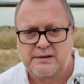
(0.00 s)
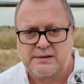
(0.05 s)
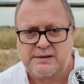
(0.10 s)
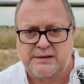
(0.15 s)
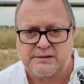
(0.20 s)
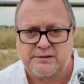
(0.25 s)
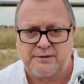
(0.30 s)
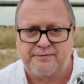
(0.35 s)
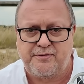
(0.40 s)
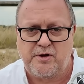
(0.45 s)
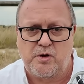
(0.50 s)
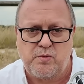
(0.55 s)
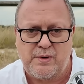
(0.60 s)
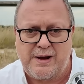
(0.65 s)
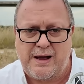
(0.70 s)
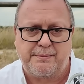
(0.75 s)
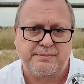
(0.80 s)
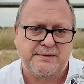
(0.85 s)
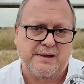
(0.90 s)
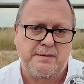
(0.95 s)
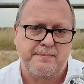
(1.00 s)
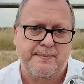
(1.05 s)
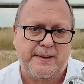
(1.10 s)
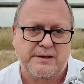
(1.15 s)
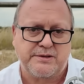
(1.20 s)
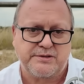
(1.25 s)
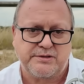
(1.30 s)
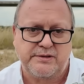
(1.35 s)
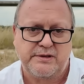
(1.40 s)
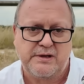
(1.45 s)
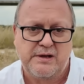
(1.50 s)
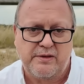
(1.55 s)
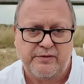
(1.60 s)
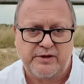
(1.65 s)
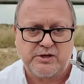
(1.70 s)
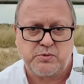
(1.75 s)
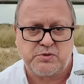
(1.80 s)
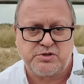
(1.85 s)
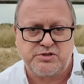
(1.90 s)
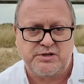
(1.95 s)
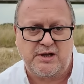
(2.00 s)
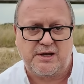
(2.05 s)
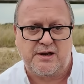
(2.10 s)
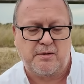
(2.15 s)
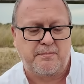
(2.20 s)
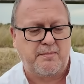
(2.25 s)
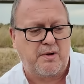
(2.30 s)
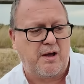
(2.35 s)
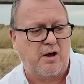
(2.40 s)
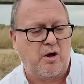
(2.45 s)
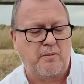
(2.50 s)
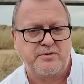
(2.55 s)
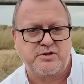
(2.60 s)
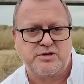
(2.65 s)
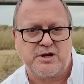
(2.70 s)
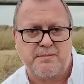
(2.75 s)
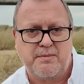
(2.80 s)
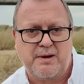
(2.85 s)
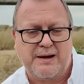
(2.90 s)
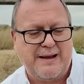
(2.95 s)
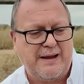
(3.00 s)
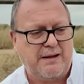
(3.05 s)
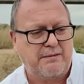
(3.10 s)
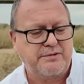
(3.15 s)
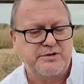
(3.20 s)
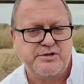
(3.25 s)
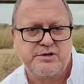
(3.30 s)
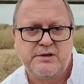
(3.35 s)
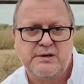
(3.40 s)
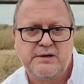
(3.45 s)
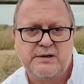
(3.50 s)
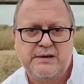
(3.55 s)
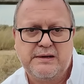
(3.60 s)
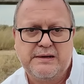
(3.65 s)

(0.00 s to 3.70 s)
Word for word: Clicked the firmware update button. This was sitting on my armchair in my lounge,